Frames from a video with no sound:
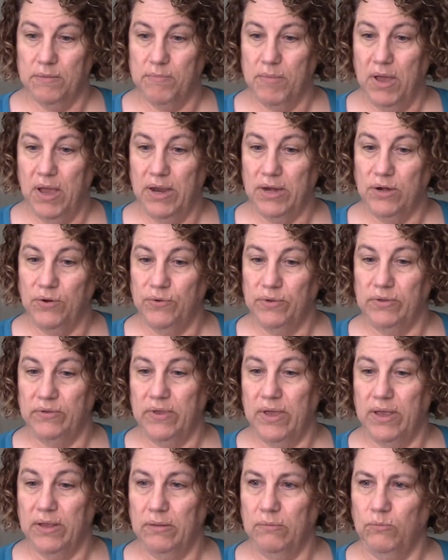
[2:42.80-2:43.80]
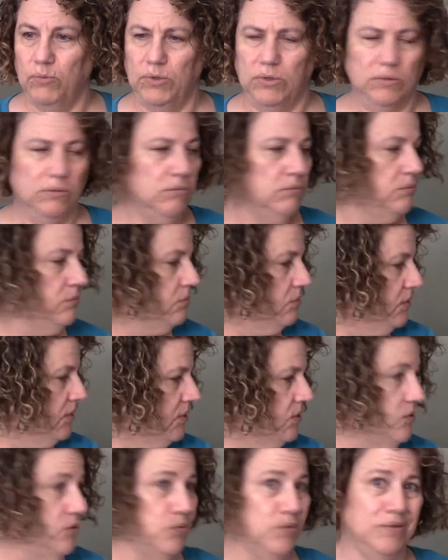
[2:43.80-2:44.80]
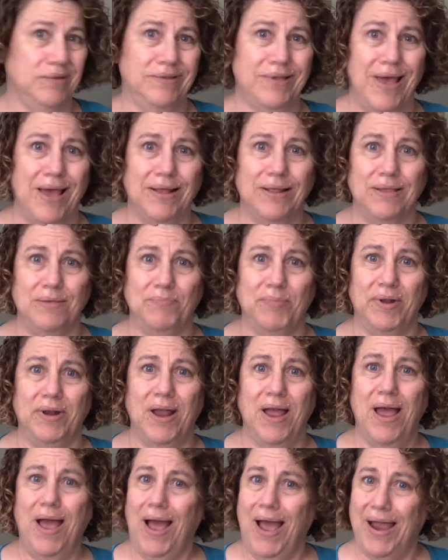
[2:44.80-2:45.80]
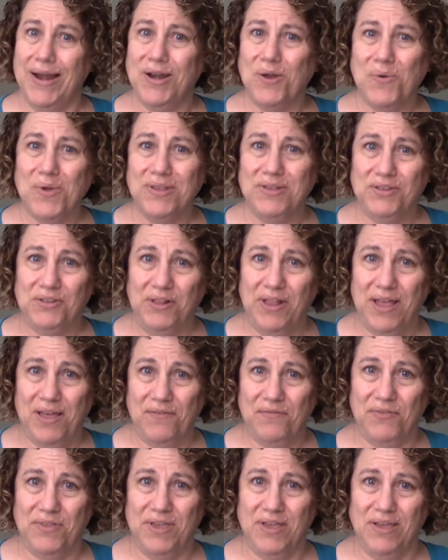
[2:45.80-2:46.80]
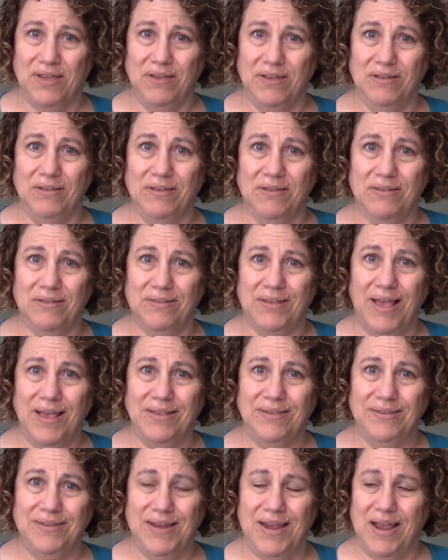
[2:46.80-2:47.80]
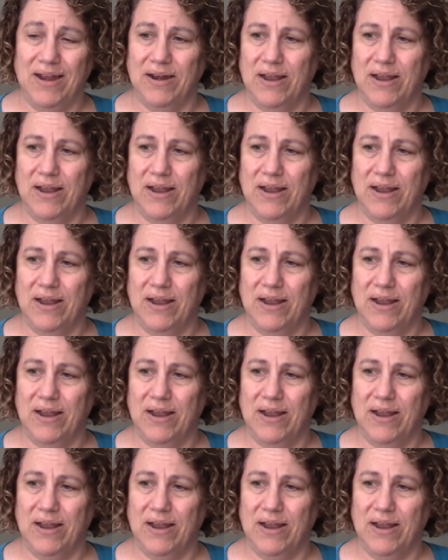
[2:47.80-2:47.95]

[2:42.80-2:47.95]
I know exactly, well, I don't know exactly, but I know I still have the size 10.